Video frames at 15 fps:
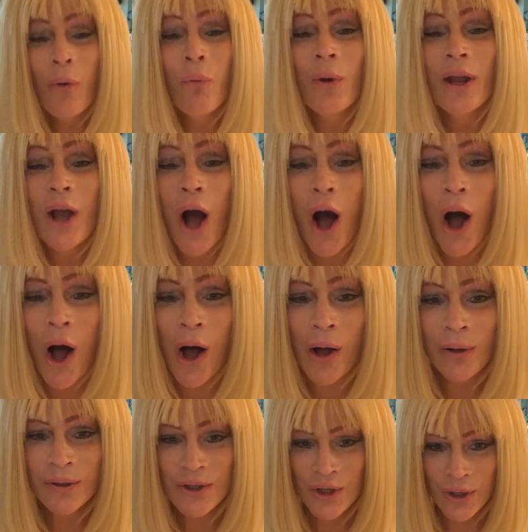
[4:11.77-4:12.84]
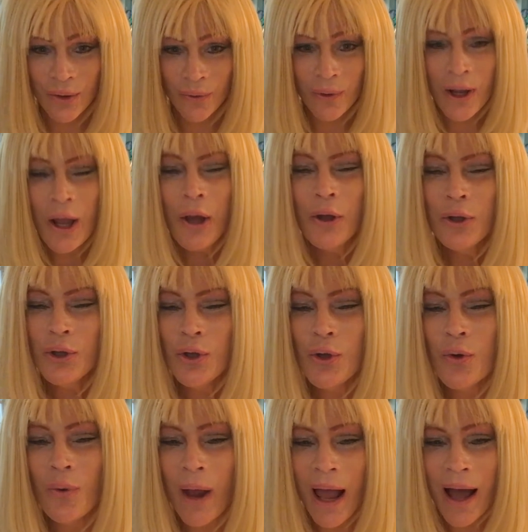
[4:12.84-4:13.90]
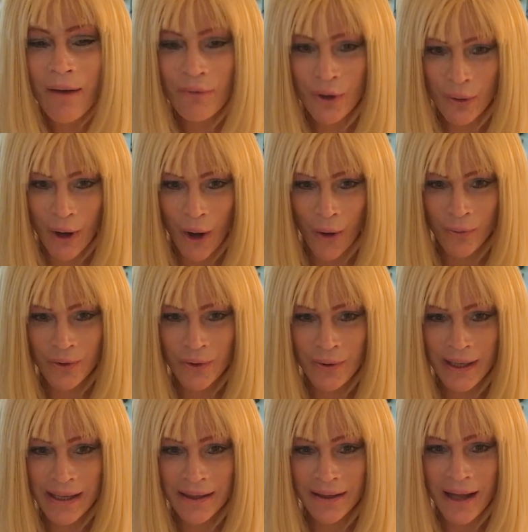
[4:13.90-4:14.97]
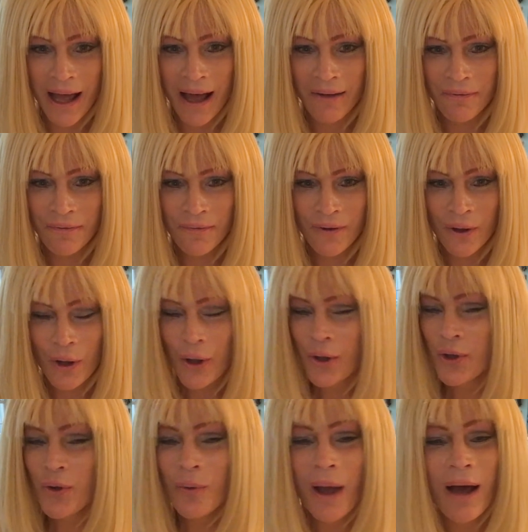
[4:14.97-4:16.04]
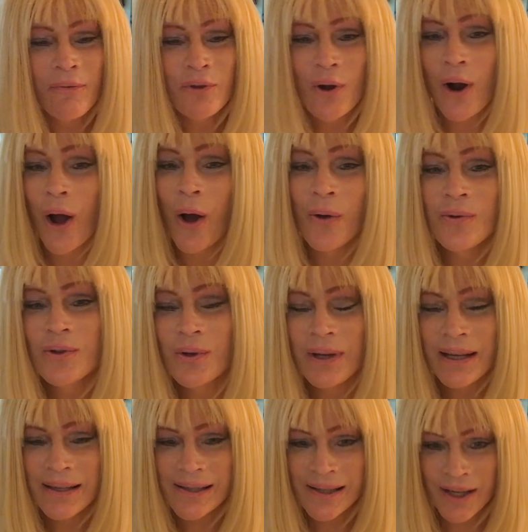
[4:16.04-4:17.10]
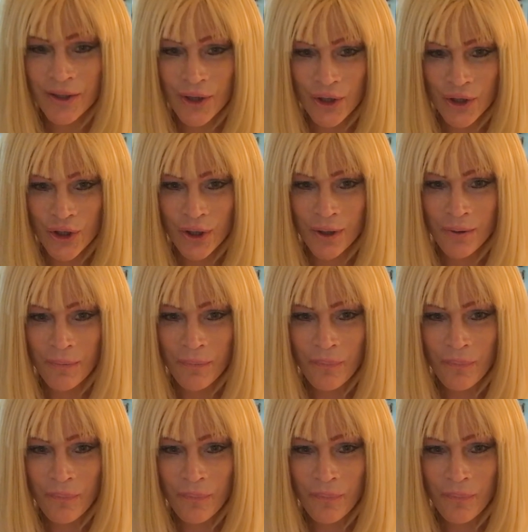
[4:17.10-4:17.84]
We all do. You have your own unique laugh. You have your own unique signature.